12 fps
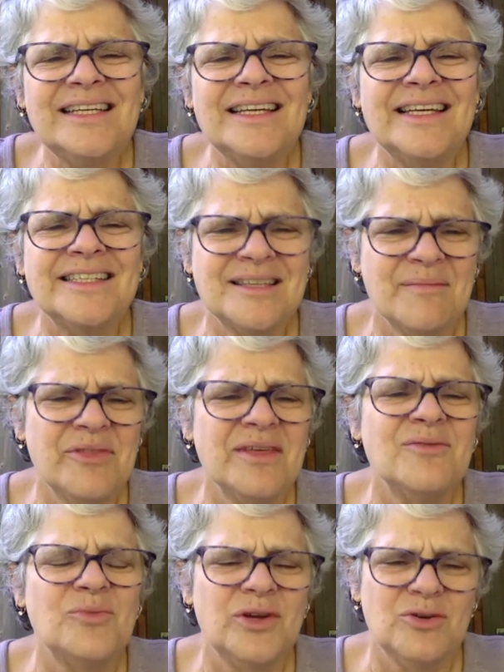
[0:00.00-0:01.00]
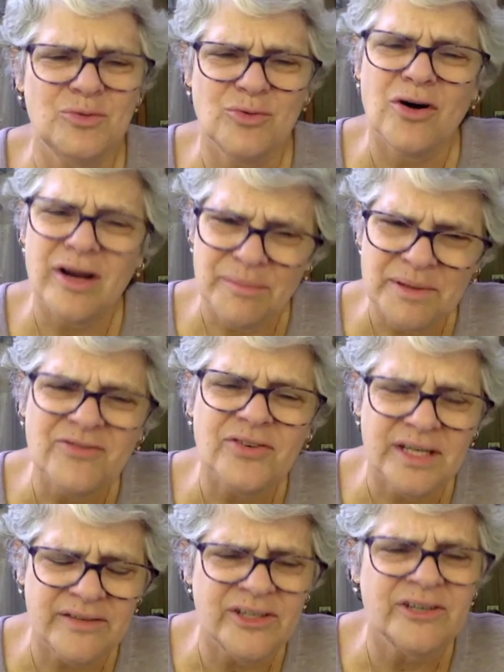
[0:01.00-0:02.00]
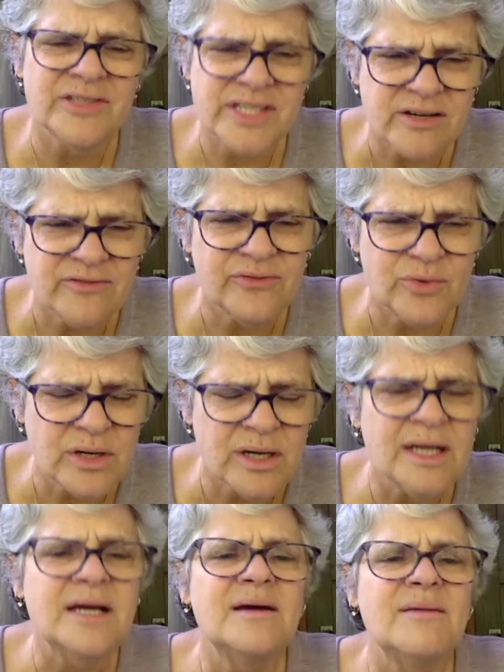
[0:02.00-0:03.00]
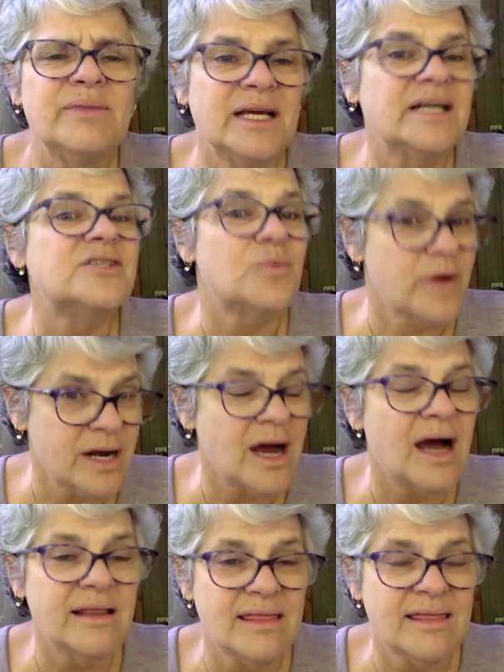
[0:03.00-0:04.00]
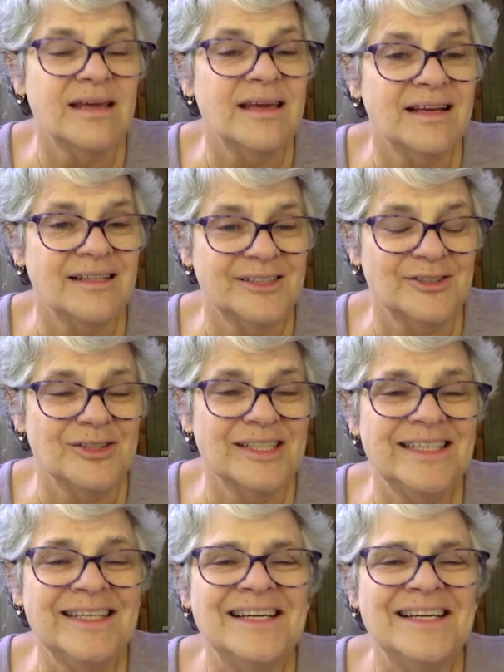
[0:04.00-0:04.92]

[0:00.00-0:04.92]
is something we ought to be forgiving yourself for, because we're not thinking clearly.